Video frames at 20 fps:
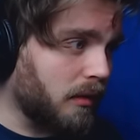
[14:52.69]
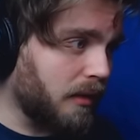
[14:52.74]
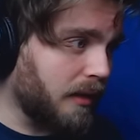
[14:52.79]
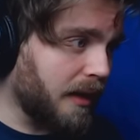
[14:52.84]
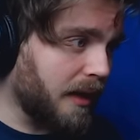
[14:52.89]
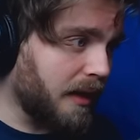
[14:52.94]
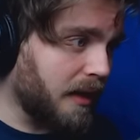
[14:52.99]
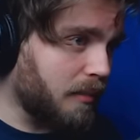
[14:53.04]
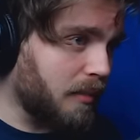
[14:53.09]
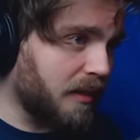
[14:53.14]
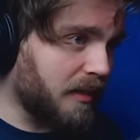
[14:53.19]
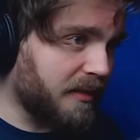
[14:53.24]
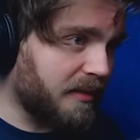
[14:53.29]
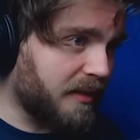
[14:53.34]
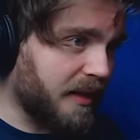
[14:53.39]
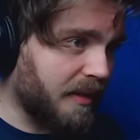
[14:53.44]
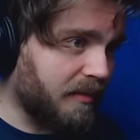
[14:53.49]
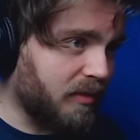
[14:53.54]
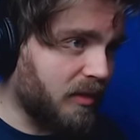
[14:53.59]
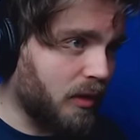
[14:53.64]
The elements
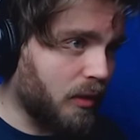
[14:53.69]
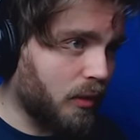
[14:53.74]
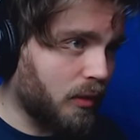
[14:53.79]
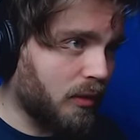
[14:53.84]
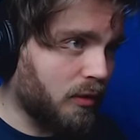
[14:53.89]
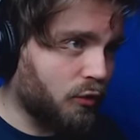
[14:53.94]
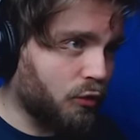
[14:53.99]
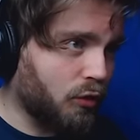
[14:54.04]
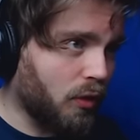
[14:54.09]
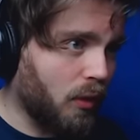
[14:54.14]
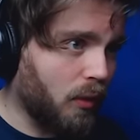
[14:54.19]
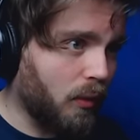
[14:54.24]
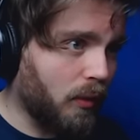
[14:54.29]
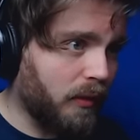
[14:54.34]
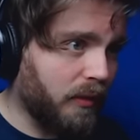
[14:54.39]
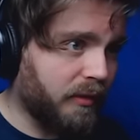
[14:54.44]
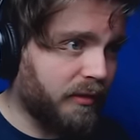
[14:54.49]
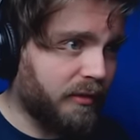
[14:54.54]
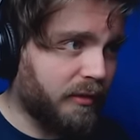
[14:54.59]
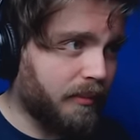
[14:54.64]
have no
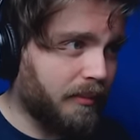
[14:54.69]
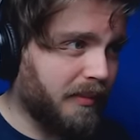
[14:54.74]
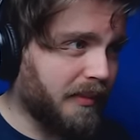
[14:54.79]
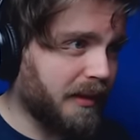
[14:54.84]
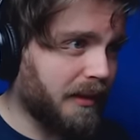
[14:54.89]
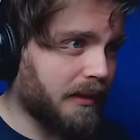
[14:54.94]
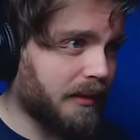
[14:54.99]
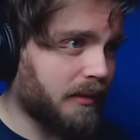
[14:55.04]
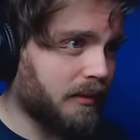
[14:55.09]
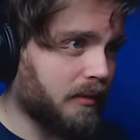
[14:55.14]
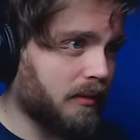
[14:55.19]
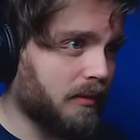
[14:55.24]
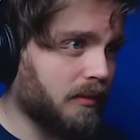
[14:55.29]
control over me.